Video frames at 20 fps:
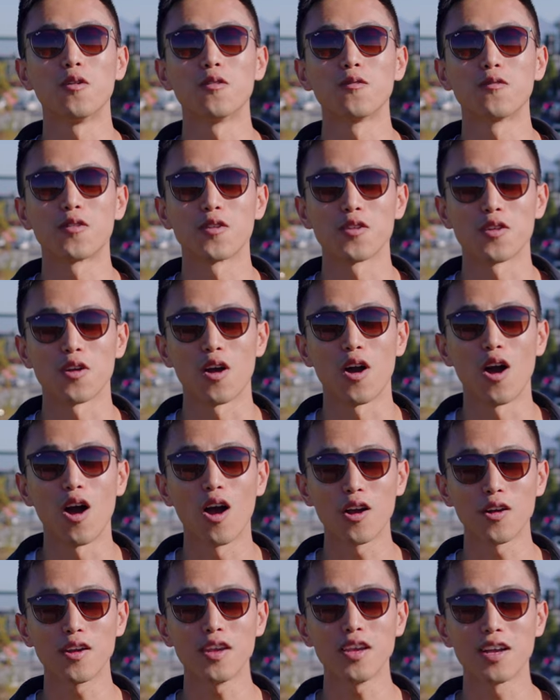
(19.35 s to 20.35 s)
known for their
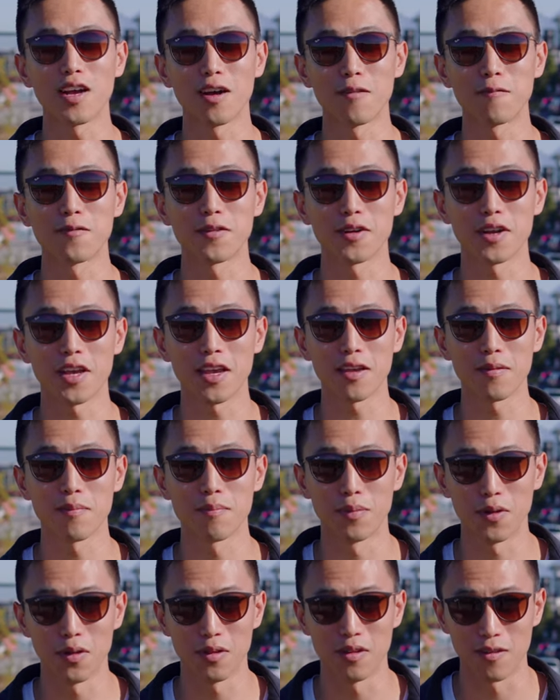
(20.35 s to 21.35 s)
hearty, comforting
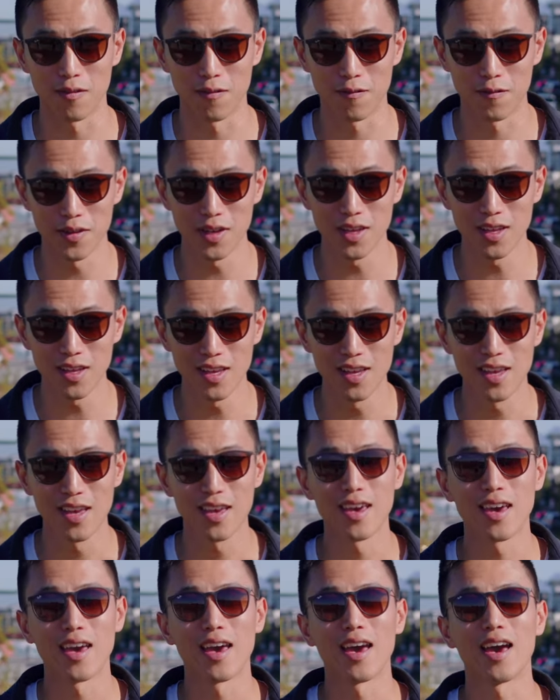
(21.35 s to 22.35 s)
bowl of pho
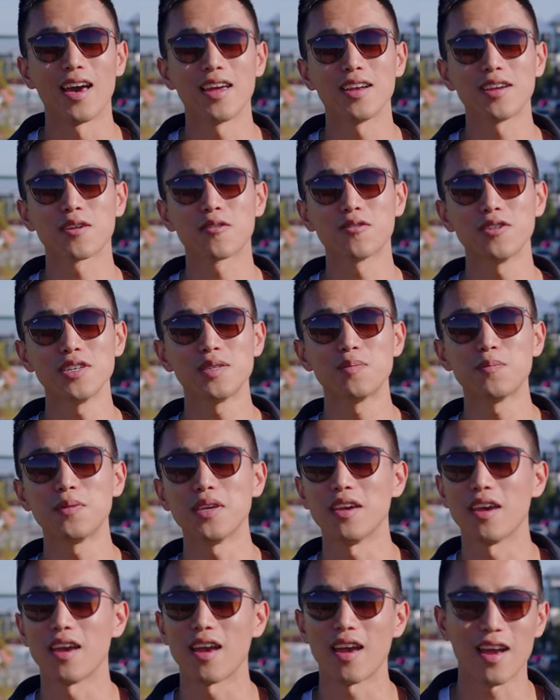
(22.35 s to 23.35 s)
and a
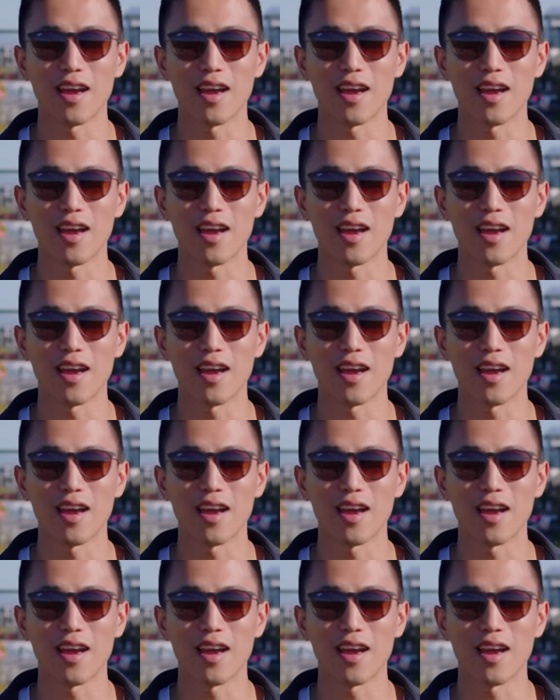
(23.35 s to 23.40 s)
crispy,